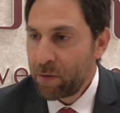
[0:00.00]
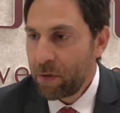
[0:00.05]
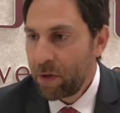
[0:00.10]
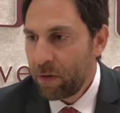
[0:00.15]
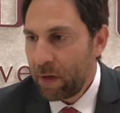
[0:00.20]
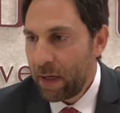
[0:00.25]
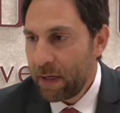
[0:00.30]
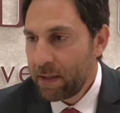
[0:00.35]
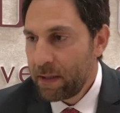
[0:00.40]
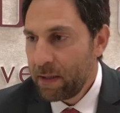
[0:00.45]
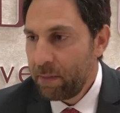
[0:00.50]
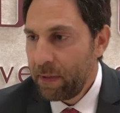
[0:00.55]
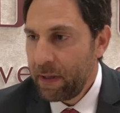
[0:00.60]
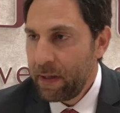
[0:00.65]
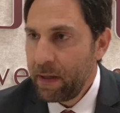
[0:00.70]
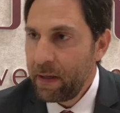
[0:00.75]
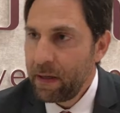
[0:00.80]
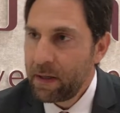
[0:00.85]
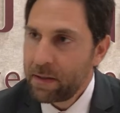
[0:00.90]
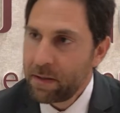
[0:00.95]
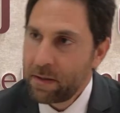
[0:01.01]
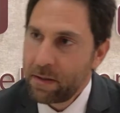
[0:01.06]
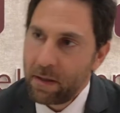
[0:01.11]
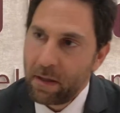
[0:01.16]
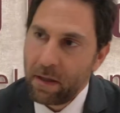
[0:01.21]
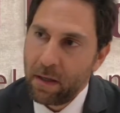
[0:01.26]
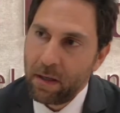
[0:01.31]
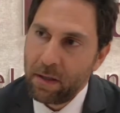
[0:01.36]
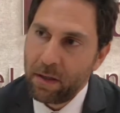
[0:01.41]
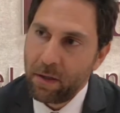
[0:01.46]
we know, ITB is
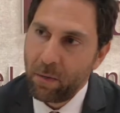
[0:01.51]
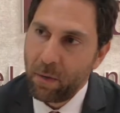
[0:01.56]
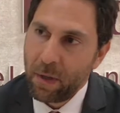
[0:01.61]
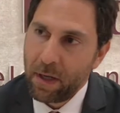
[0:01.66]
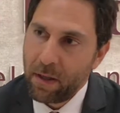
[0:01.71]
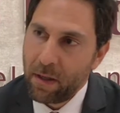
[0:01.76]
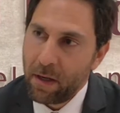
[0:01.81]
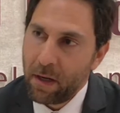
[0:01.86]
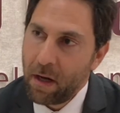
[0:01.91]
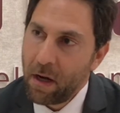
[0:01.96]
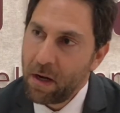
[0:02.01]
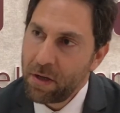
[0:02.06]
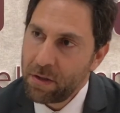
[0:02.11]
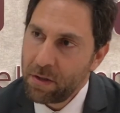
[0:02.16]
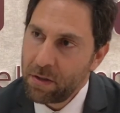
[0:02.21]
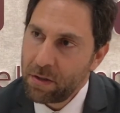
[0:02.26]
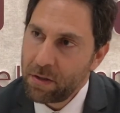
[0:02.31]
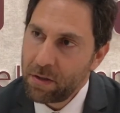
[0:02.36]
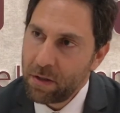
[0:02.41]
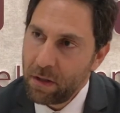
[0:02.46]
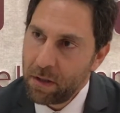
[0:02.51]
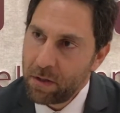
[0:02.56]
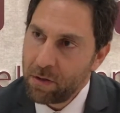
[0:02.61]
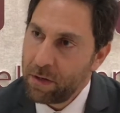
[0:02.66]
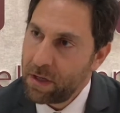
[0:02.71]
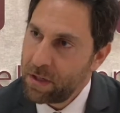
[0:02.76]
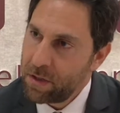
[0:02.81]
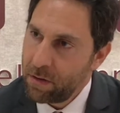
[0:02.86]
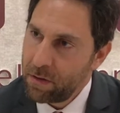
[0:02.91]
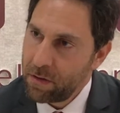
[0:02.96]
uh, you know one of the largest uh,
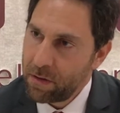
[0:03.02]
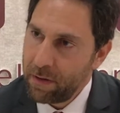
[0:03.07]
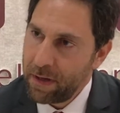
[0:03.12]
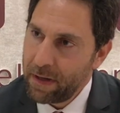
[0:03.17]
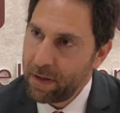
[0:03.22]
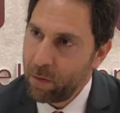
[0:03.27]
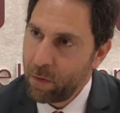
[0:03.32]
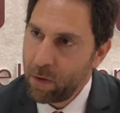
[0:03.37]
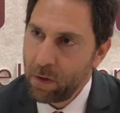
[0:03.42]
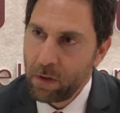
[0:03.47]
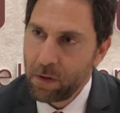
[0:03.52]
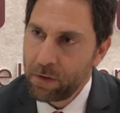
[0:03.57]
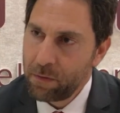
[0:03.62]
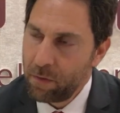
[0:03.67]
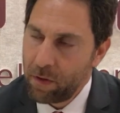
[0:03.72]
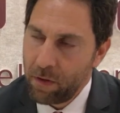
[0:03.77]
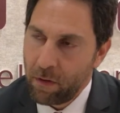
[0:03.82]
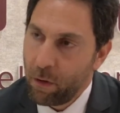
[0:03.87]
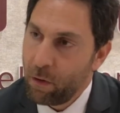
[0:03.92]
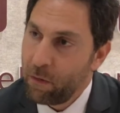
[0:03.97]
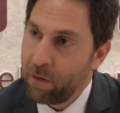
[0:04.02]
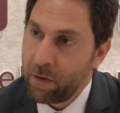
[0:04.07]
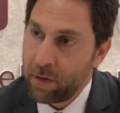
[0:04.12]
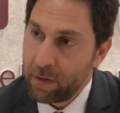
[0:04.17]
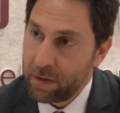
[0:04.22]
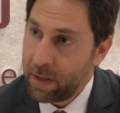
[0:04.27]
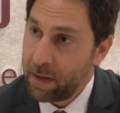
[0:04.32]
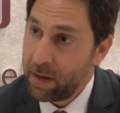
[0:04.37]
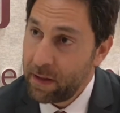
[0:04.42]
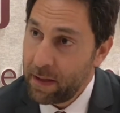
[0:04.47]
trade shows around the world with over
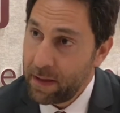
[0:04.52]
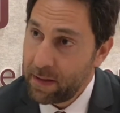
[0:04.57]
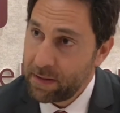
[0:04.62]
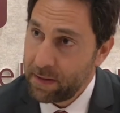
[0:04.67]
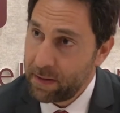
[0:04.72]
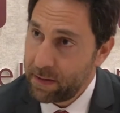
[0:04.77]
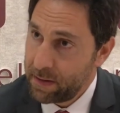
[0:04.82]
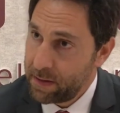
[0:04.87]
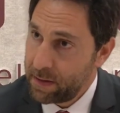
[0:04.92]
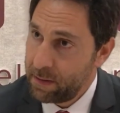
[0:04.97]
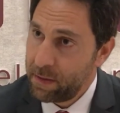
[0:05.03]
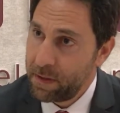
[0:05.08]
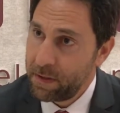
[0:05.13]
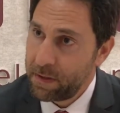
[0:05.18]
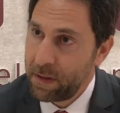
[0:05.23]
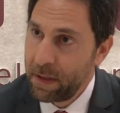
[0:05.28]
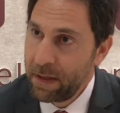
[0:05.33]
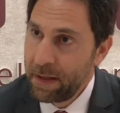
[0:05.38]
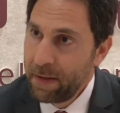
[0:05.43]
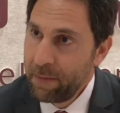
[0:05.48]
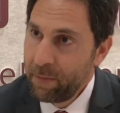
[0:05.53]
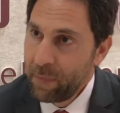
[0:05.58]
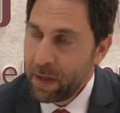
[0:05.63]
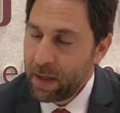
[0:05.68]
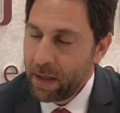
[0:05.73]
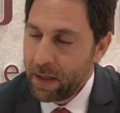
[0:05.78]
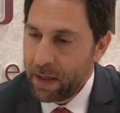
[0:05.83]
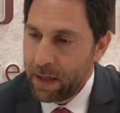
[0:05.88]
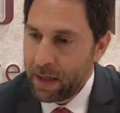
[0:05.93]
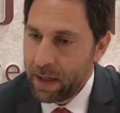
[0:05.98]
10,000 exhibitors,
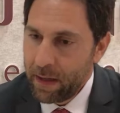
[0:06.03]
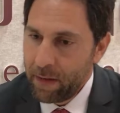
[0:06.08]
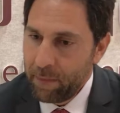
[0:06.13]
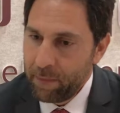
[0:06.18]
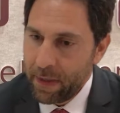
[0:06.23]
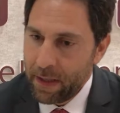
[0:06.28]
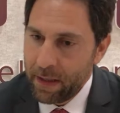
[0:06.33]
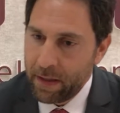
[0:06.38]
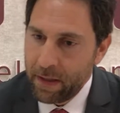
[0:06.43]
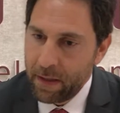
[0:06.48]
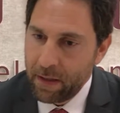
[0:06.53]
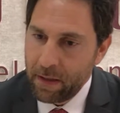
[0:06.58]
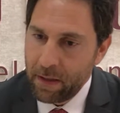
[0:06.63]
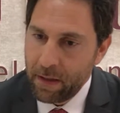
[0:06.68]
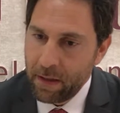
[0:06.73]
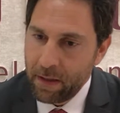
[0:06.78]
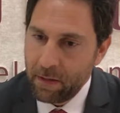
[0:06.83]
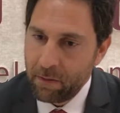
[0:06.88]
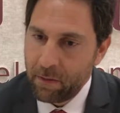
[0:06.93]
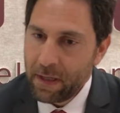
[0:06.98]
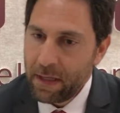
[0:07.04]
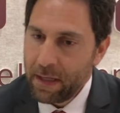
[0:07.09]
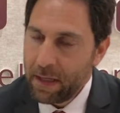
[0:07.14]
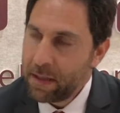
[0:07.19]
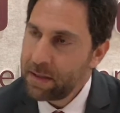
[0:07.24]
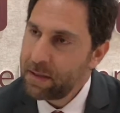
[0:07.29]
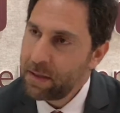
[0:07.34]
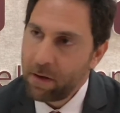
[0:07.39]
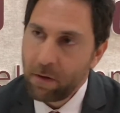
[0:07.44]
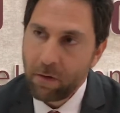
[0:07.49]
uh, and it uh, really
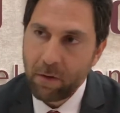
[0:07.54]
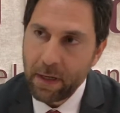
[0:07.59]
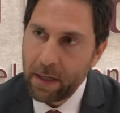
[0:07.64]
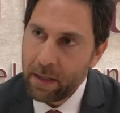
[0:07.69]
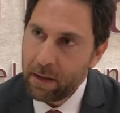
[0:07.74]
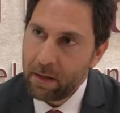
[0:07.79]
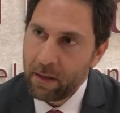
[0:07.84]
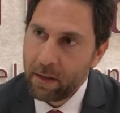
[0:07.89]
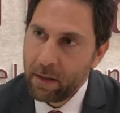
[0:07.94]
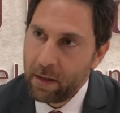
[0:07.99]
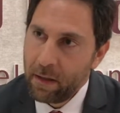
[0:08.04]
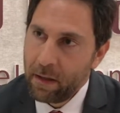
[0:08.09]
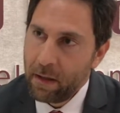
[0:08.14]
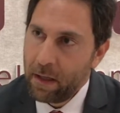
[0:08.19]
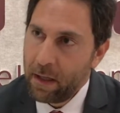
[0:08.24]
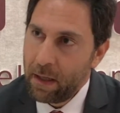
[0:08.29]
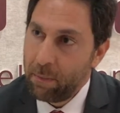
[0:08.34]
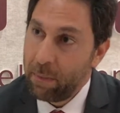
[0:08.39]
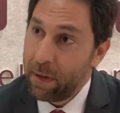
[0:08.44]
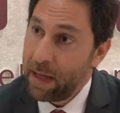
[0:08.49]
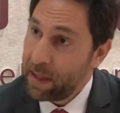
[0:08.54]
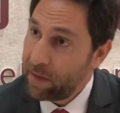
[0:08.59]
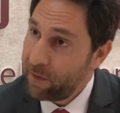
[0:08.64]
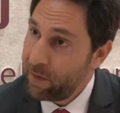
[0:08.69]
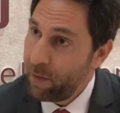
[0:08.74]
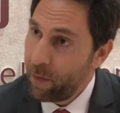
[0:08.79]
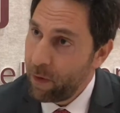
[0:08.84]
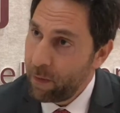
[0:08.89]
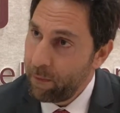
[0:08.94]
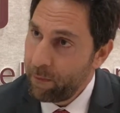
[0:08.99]
is a great uh,
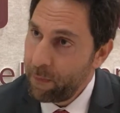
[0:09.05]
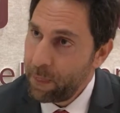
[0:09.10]
platform